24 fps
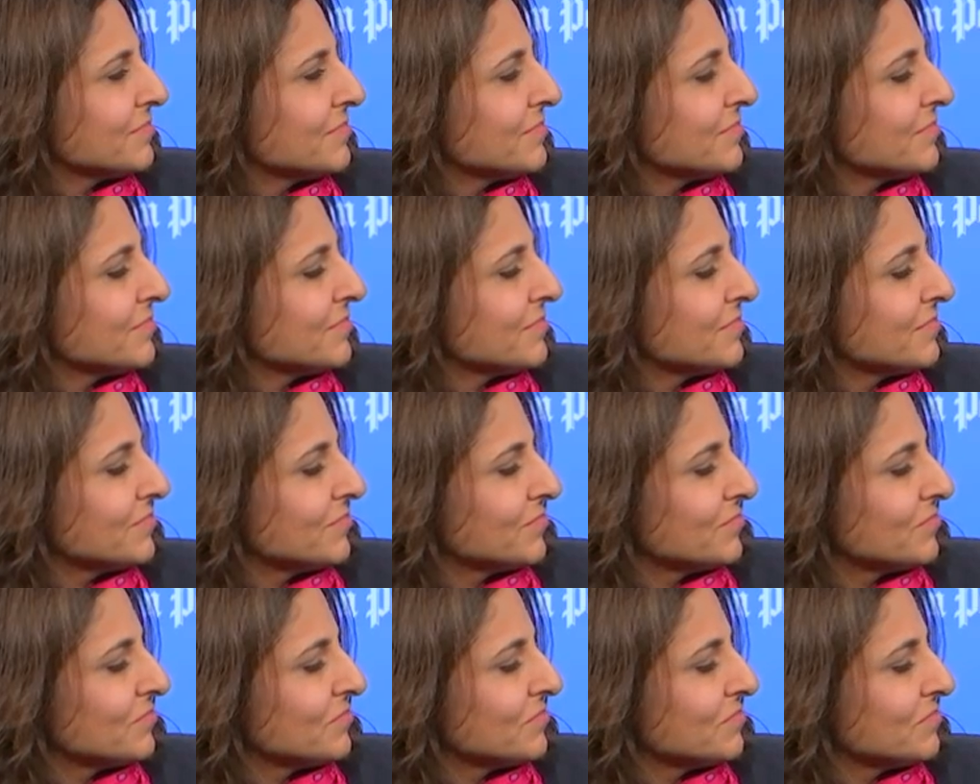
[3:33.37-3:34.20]

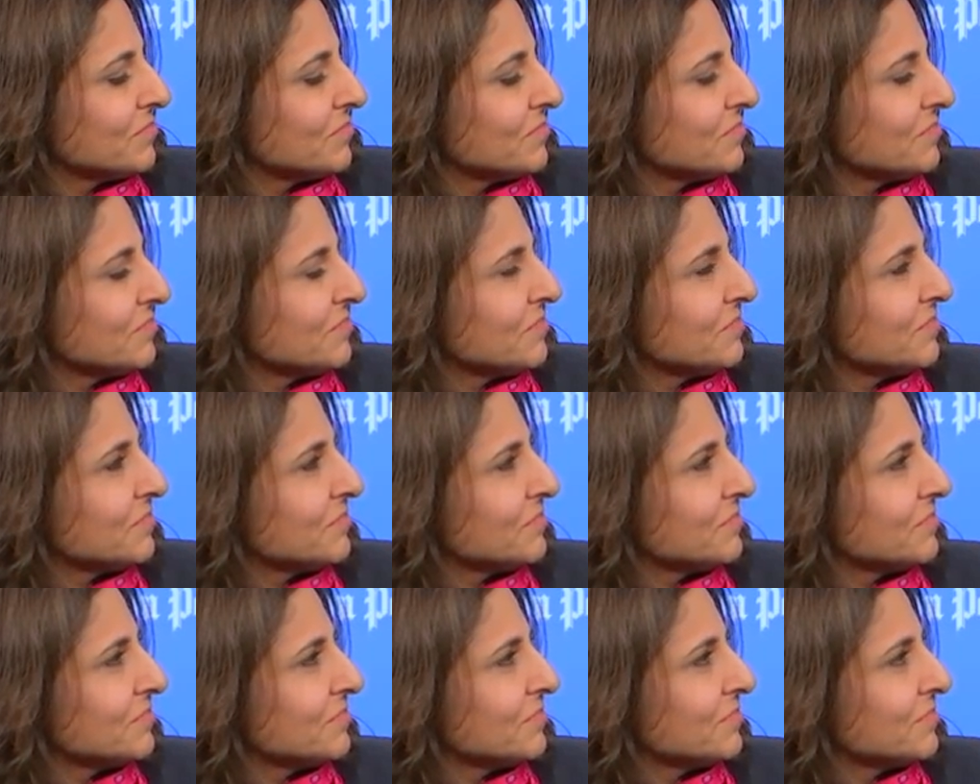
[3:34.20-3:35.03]

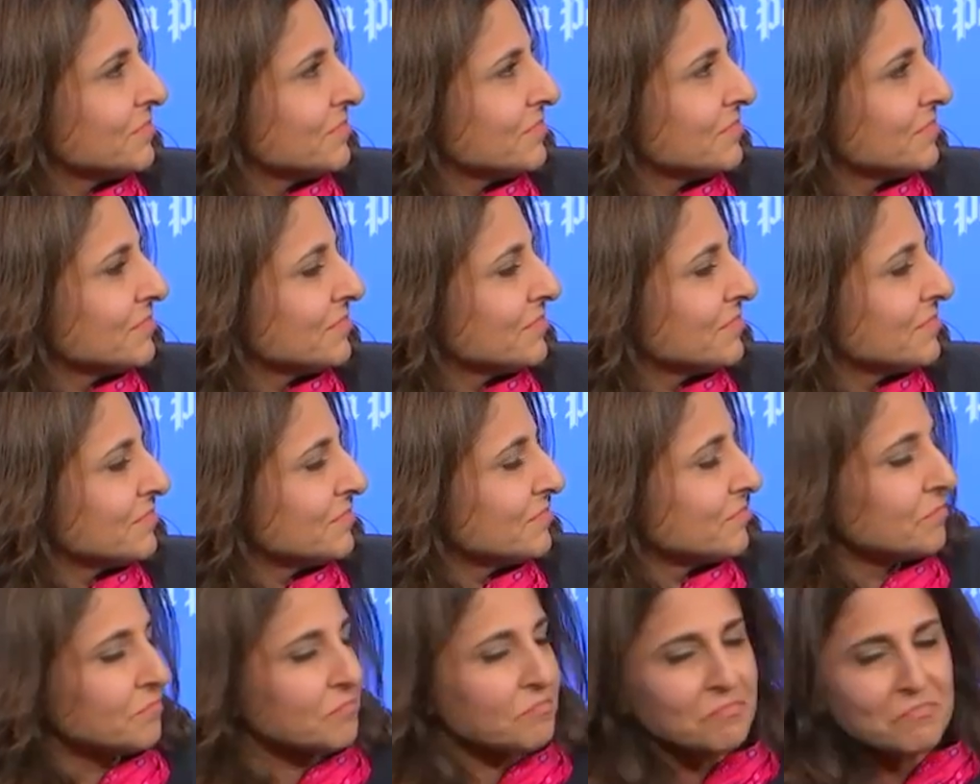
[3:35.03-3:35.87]

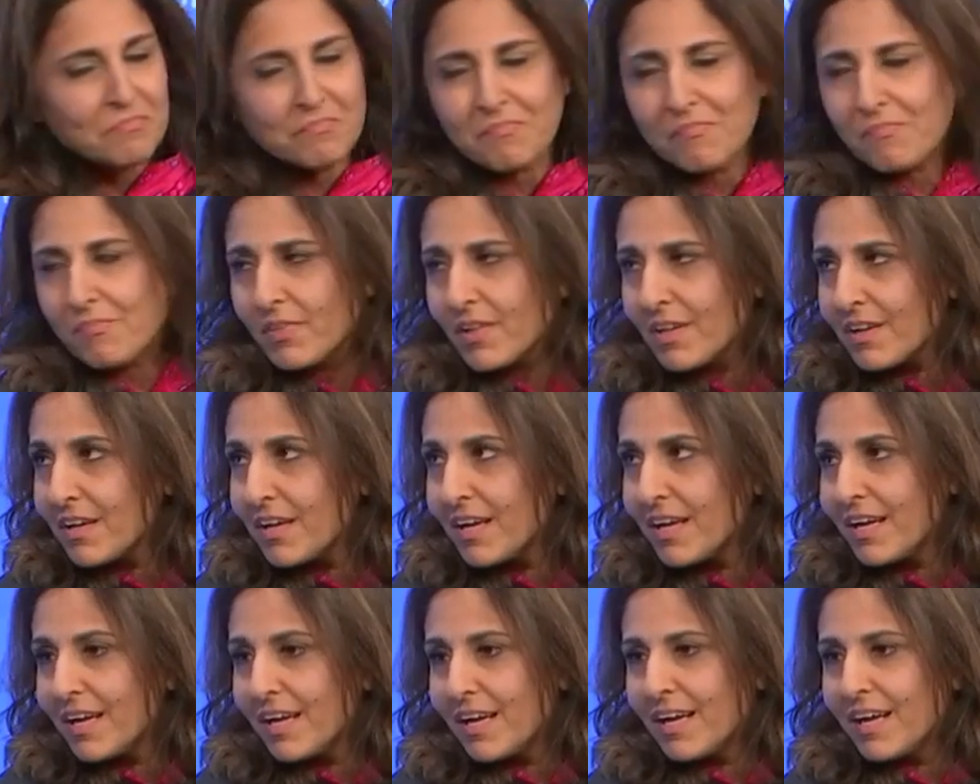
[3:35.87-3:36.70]
(not speaking)